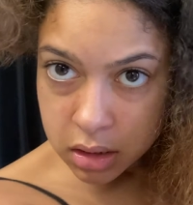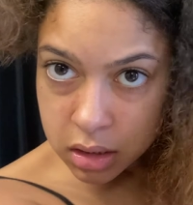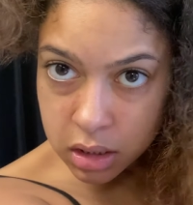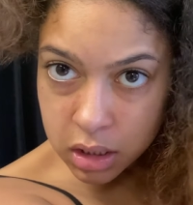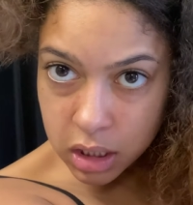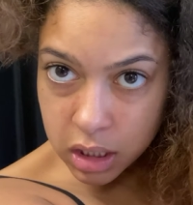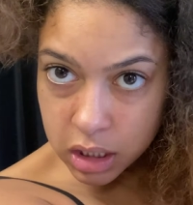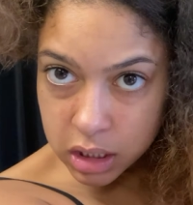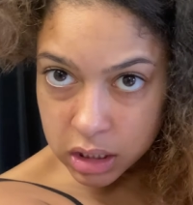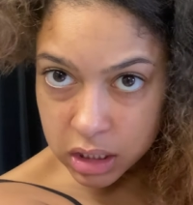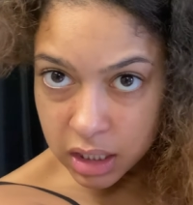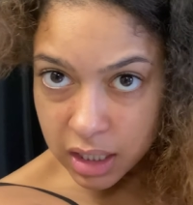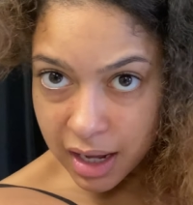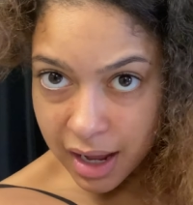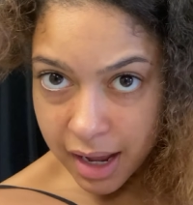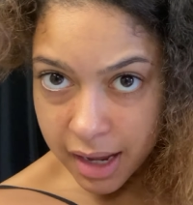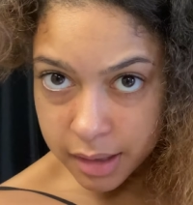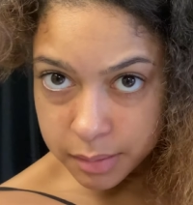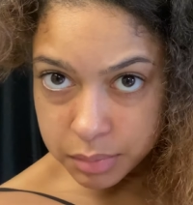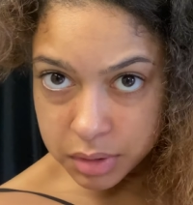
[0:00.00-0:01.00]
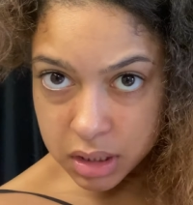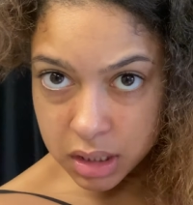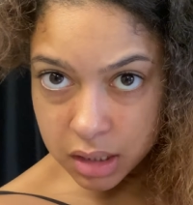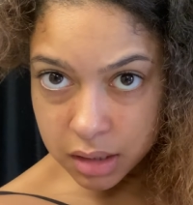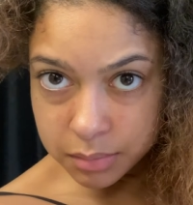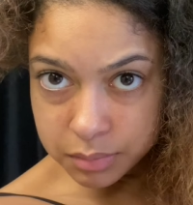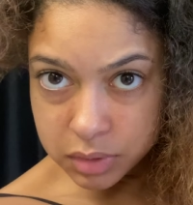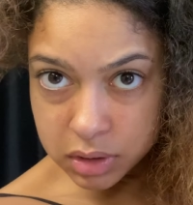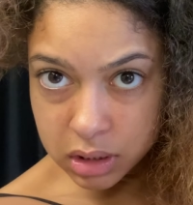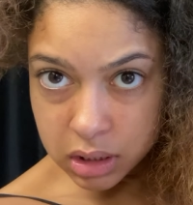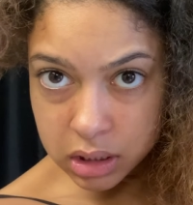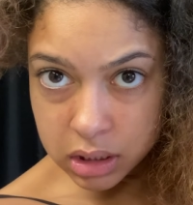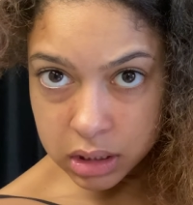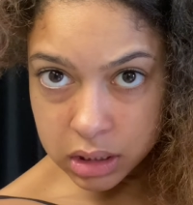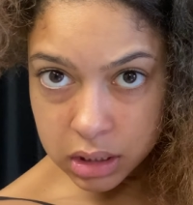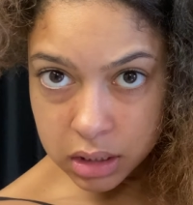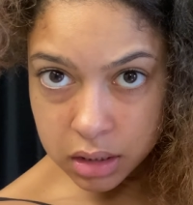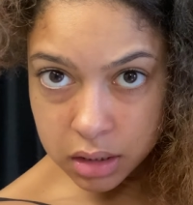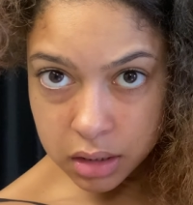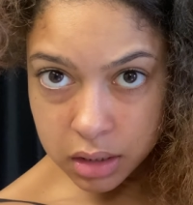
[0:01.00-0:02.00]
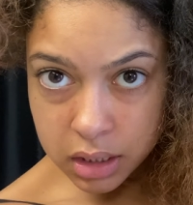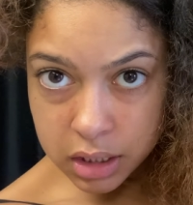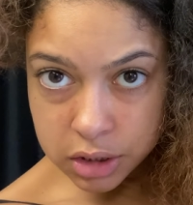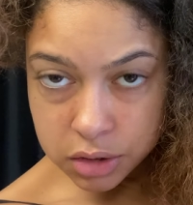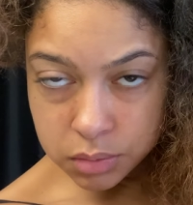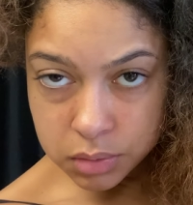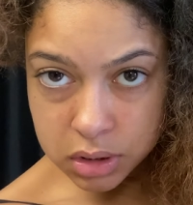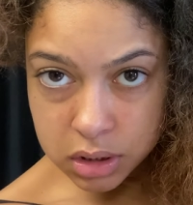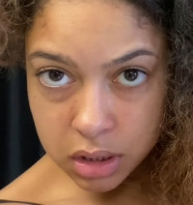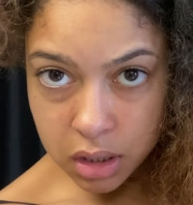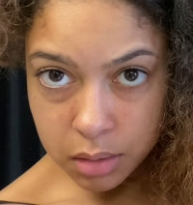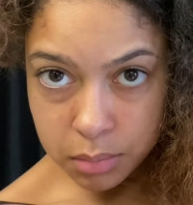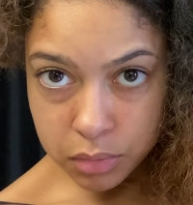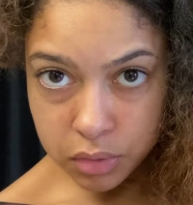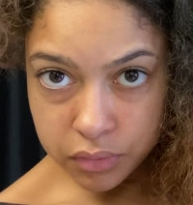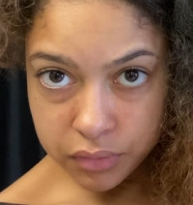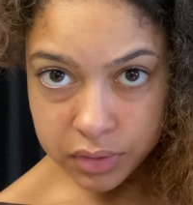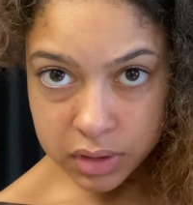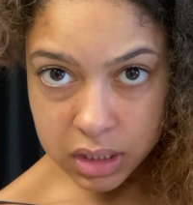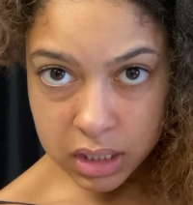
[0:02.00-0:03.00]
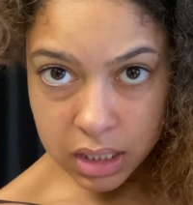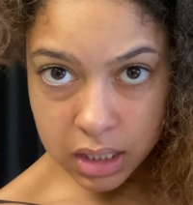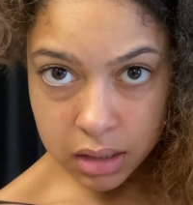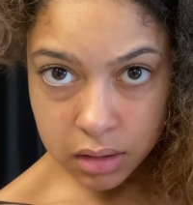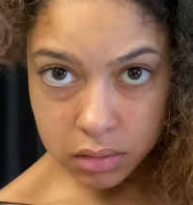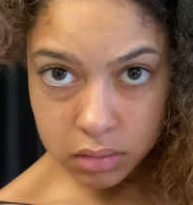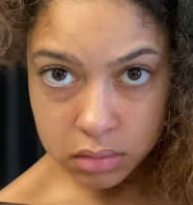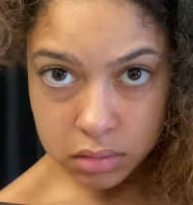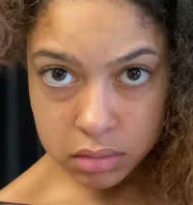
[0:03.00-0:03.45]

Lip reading: And the guide becomes clear as we start moving down.